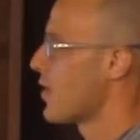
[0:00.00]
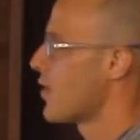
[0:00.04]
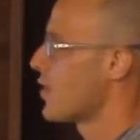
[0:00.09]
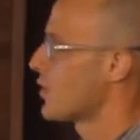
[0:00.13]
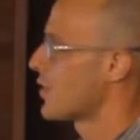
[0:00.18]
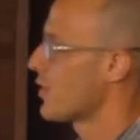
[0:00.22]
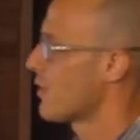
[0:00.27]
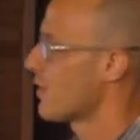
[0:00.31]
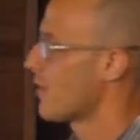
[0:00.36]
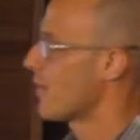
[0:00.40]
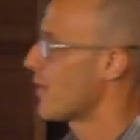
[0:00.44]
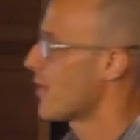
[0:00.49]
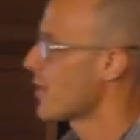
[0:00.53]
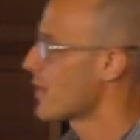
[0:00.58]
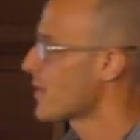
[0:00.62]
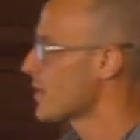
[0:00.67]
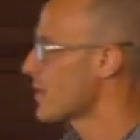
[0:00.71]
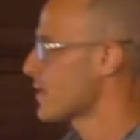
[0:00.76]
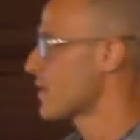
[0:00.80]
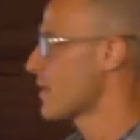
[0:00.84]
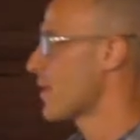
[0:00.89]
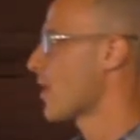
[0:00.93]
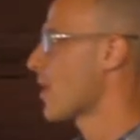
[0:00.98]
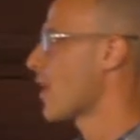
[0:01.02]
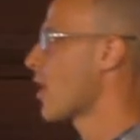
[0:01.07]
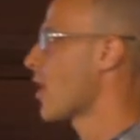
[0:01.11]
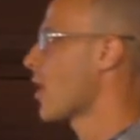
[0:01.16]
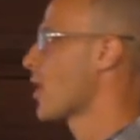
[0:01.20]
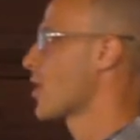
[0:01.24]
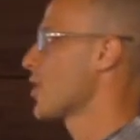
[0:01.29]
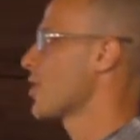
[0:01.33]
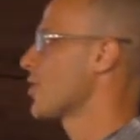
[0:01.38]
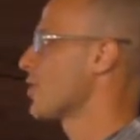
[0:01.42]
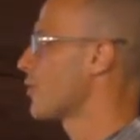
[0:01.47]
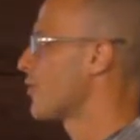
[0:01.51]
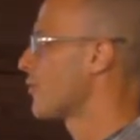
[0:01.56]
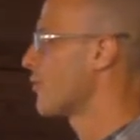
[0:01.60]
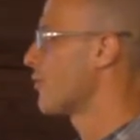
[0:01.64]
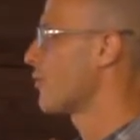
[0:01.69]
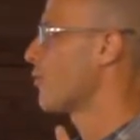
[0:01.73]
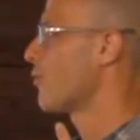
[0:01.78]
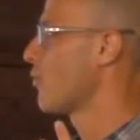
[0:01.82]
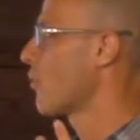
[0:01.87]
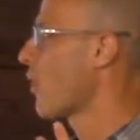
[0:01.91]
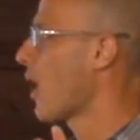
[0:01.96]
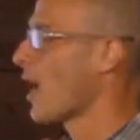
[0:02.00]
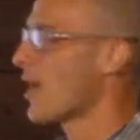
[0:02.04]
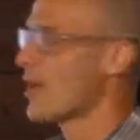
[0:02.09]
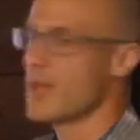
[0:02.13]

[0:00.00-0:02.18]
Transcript: So the first are, how